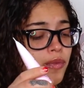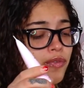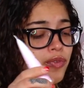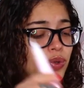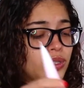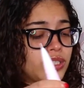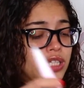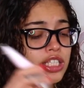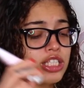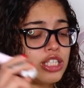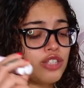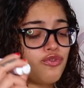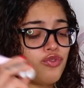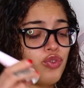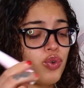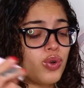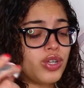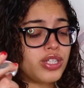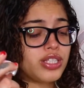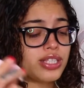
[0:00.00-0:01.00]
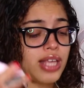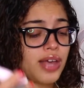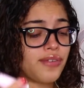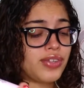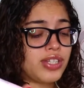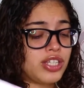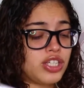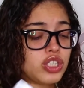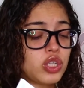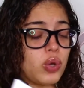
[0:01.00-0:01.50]
full size is
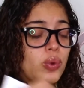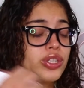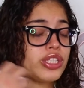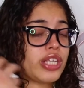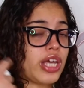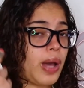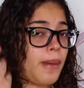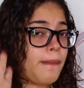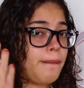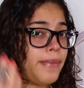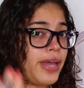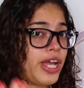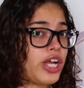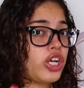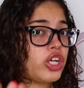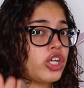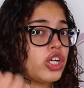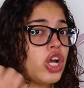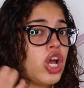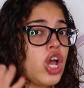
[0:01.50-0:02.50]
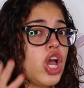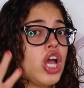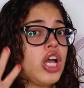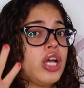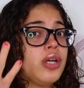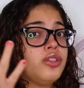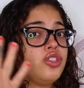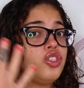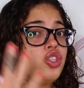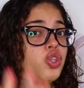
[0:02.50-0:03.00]
470, so it's like a bigger
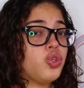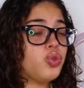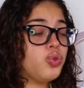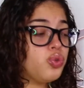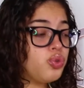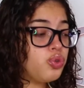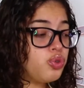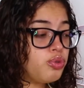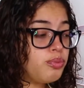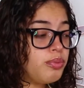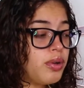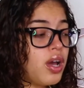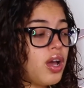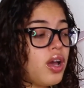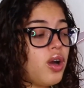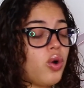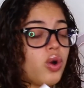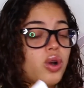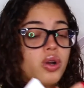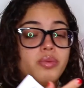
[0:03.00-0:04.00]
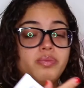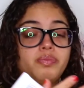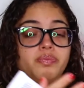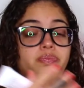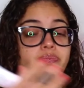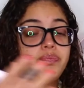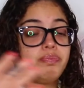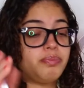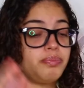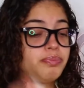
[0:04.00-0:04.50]
tube or
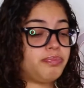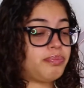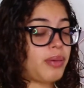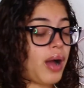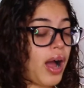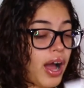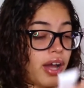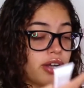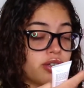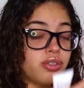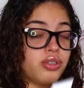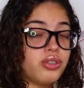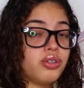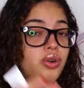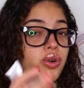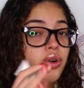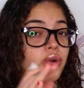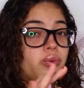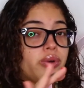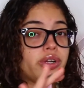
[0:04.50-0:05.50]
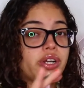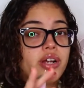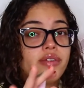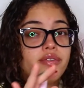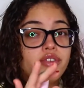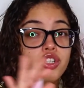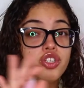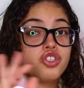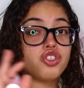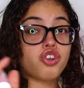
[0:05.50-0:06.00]
bottle or
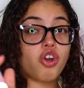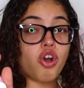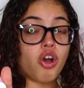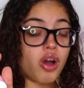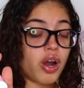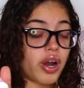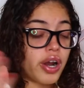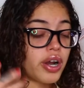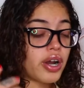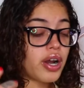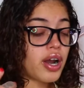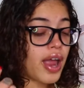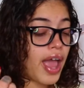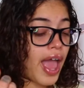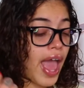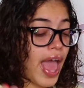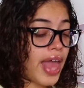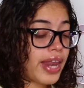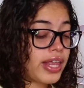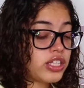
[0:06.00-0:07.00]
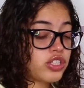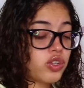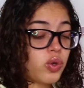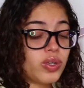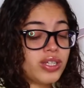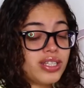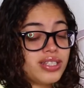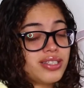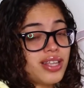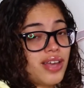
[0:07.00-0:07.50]
whatever jar, and it's
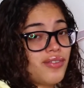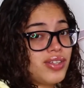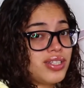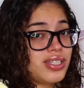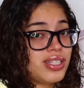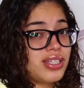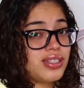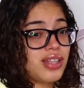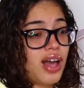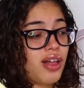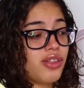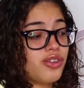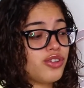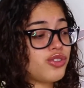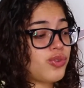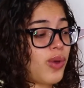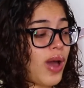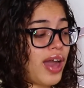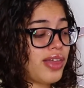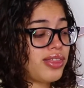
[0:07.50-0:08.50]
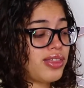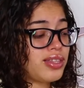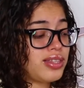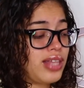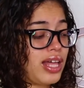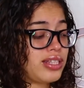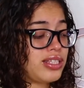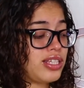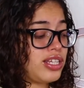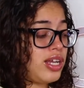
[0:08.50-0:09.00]
only $17. So I think
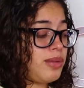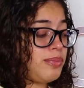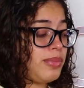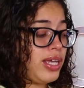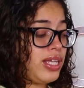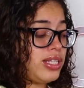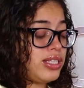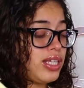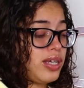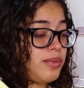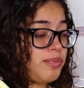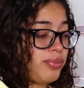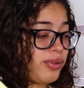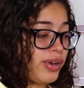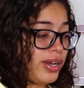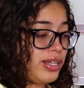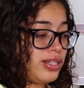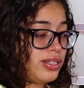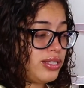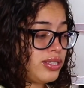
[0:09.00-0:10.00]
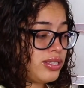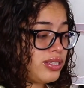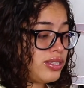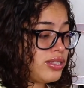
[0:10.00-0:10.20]
that's an amazing price.